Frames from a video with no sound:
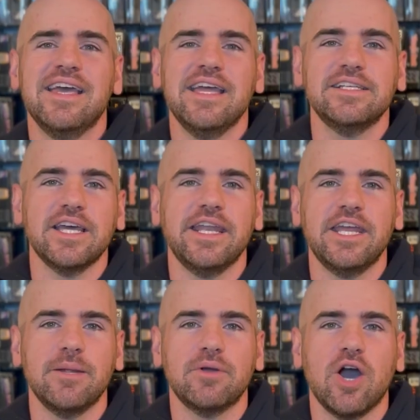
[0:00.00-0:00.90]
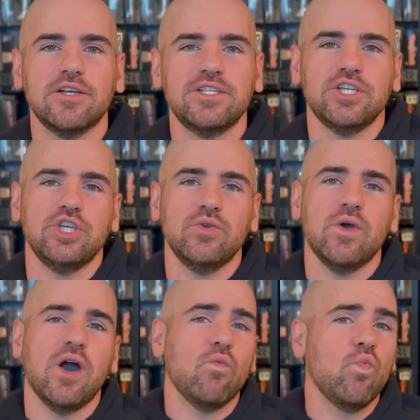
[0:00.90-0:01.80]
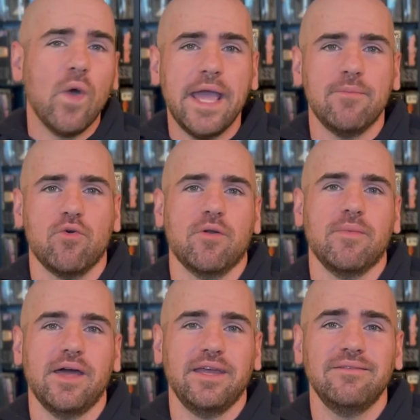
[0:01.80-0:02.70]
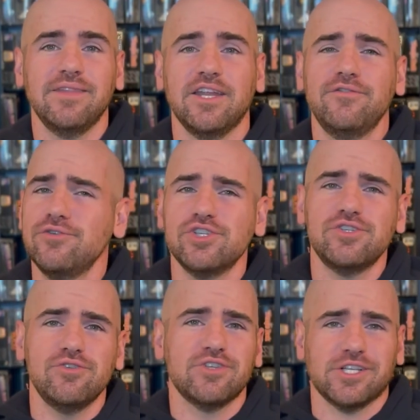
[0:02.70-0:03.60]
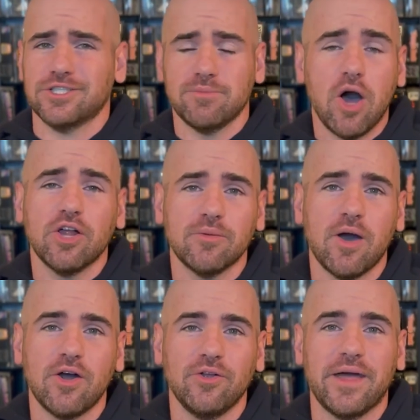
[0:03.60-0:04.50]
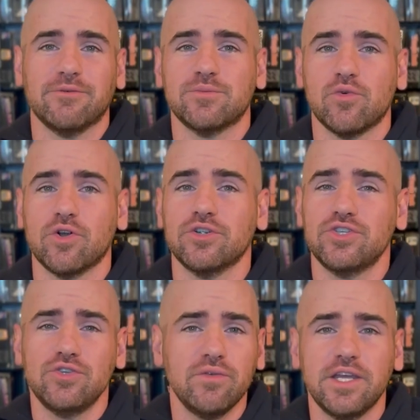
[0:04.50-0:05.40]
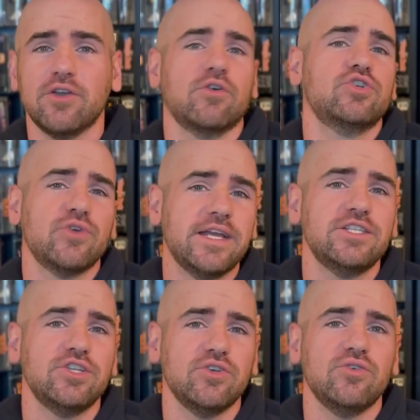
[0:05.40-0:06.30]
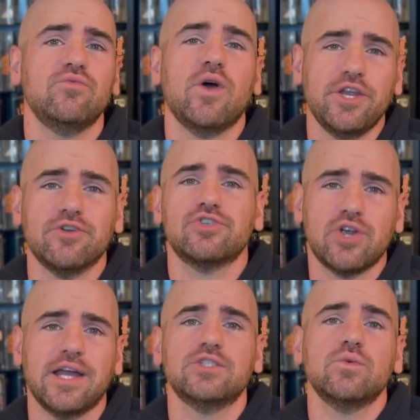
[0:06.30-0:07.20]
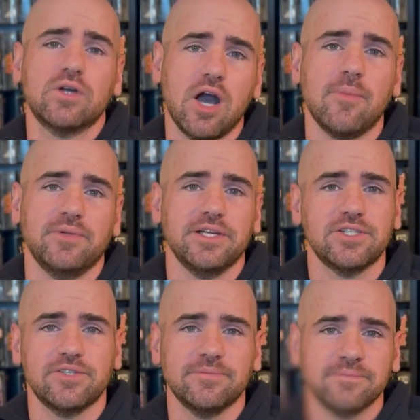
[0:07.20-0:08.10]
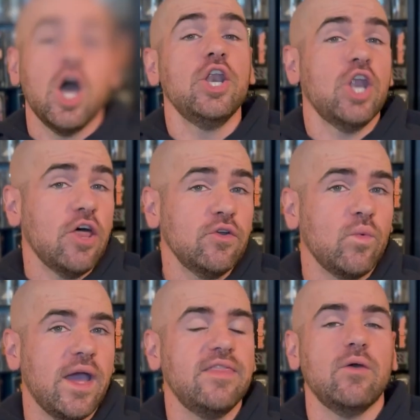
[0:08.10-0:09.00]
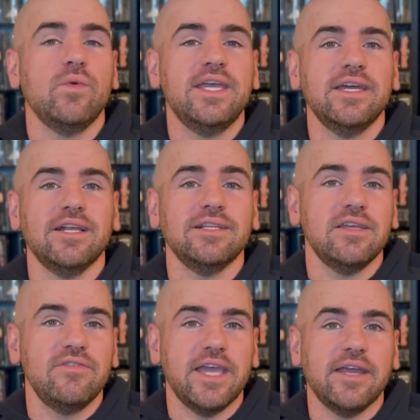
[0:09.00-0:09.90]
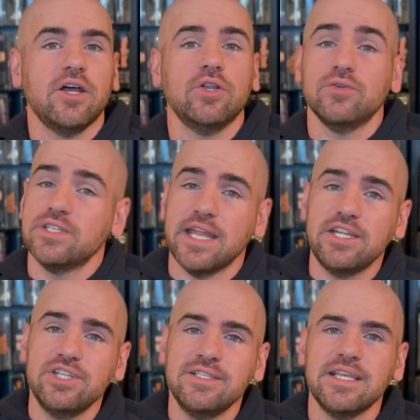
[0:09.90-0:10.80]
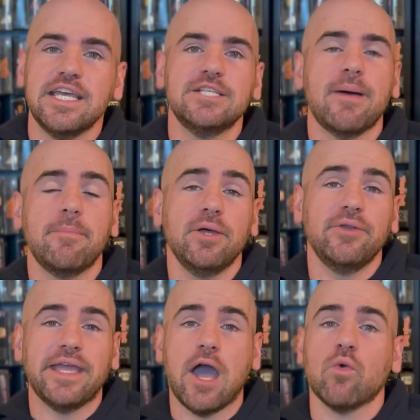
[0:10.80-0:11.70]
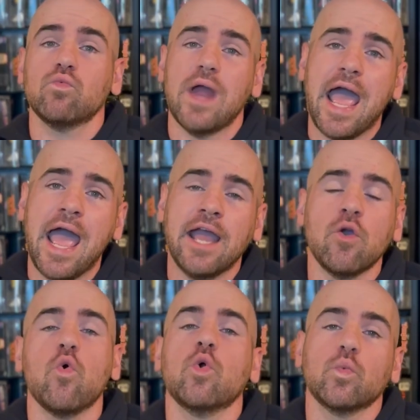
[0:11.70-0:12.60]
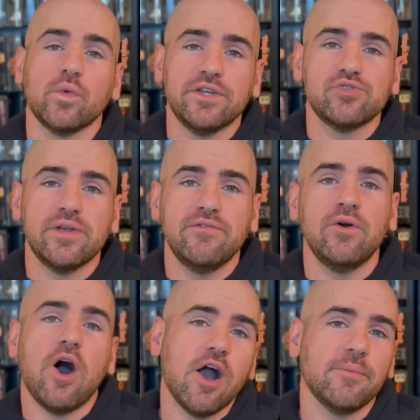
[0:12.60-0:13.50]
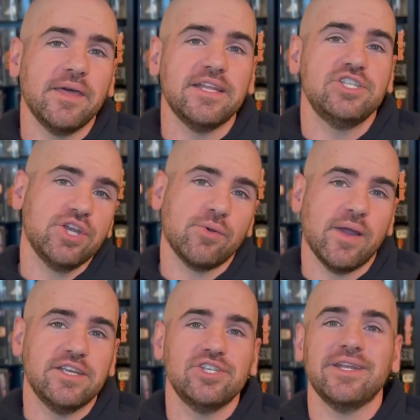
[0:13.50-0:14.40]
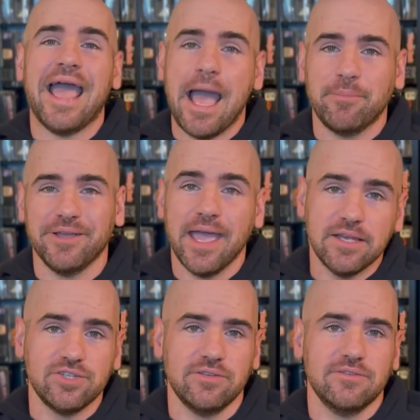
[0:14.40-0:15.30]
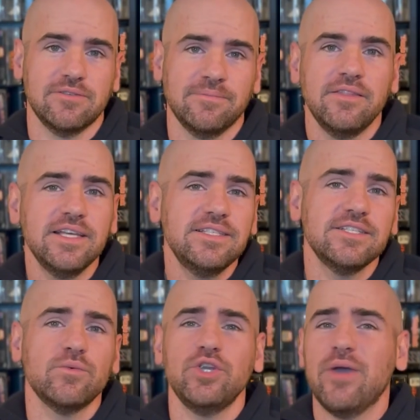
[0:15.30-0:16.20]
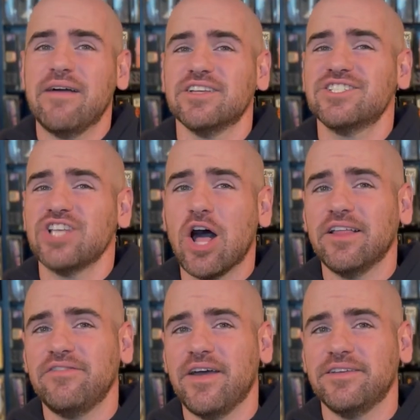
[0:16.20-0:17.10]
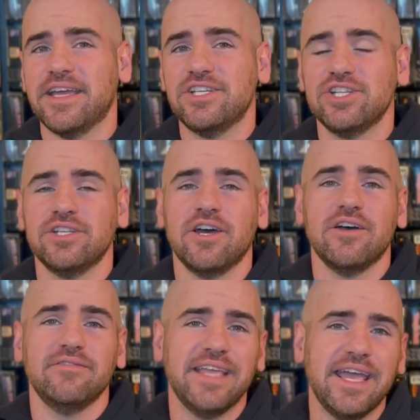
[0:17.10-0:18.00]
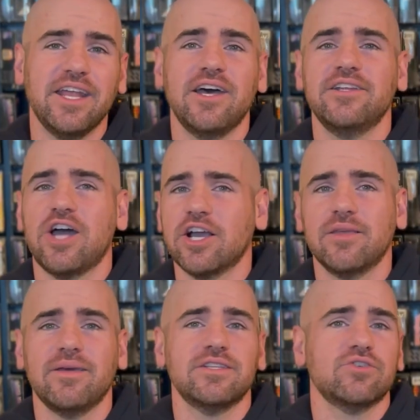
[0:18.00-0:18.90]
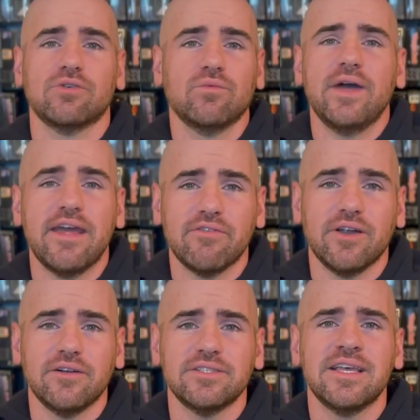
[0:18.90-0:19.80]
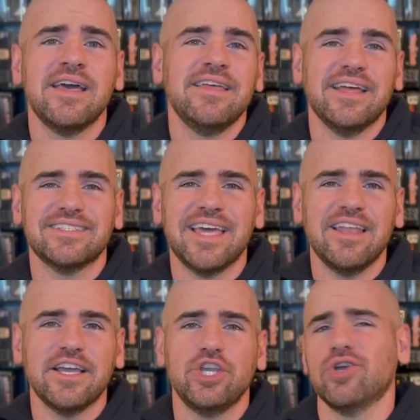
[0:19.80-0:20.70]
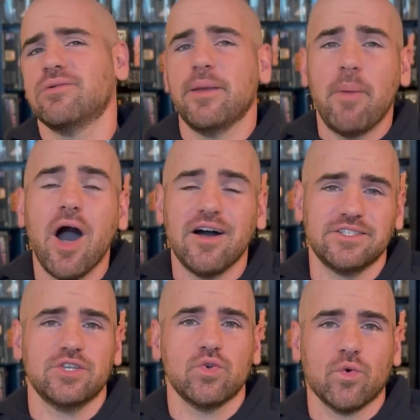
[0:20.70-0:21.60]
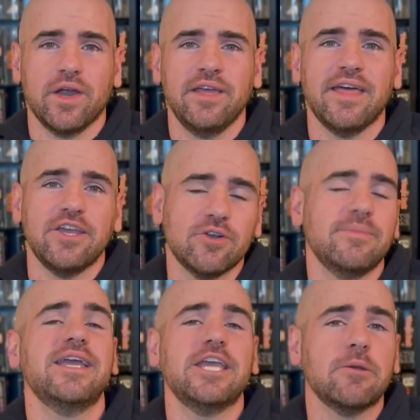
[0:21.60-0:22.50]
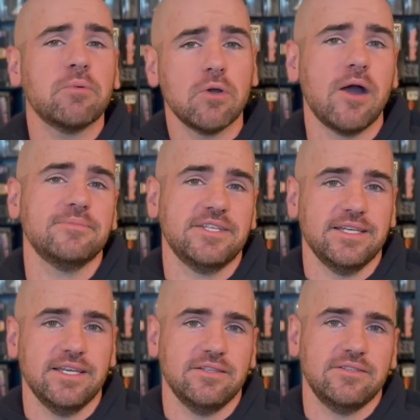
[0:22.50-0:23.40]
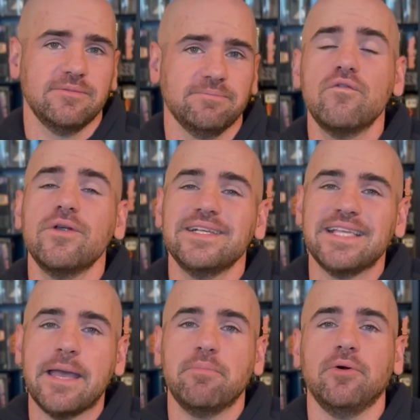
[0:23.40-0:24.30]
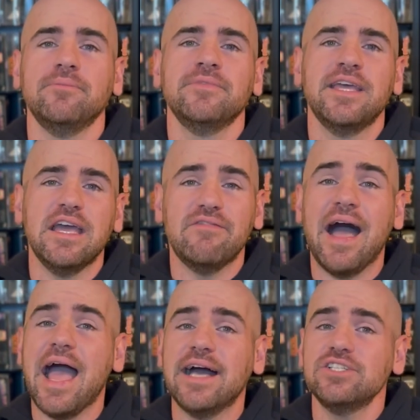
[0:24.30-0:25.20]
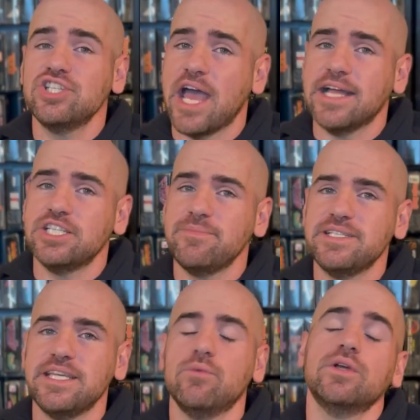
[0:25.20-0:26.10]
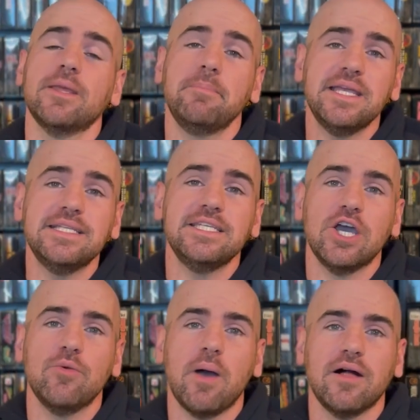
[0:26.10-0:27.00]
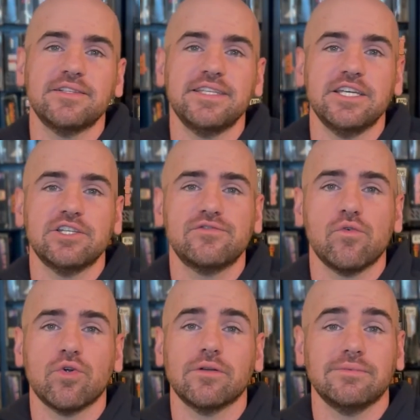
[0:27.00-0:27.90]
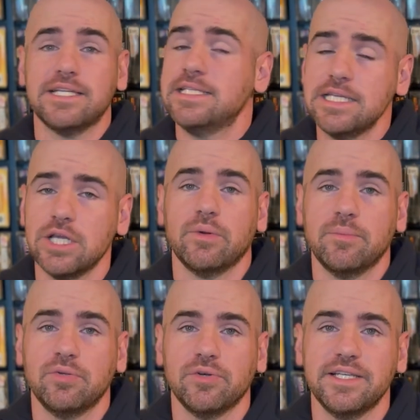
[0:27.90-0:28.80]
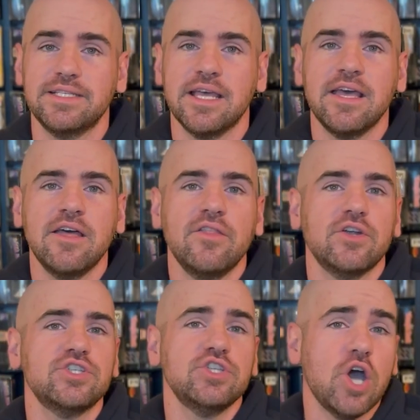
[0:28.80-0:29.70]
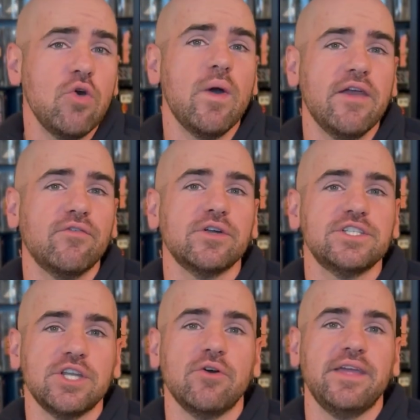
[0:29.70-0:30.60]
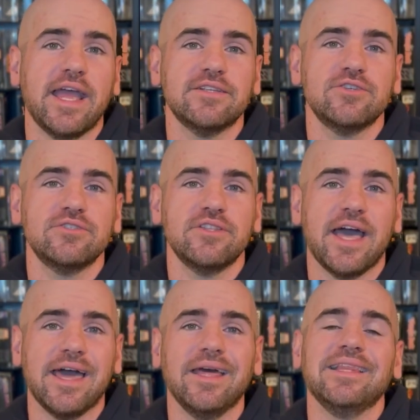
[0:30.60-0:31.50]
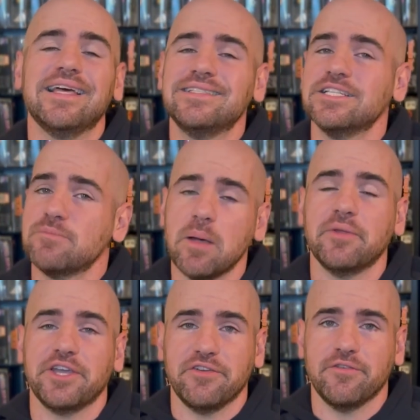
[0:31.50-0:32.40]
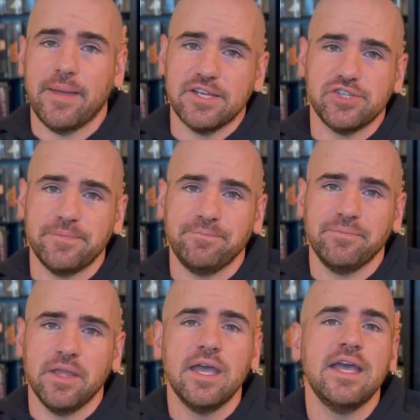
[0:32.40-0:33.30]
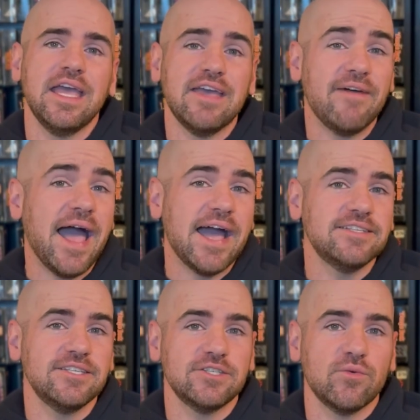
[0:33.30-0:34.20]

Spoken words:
is going to end up costing you way more money than if you just use a smaller model that was more suited or trained to do what you're trying to accomplish. Another way that we can alleviate hallucinations is by building out RAG or retrieval augmented generation applications. This is when you have a solid foundation of data, documents, or whatever else. It's kind of like your repository that you're making prompts against. For example, if I ask ChatGPT what the PTO policy is for Nintendo employees, there's no way for it to know the answer to that unless it's public information. If I ask this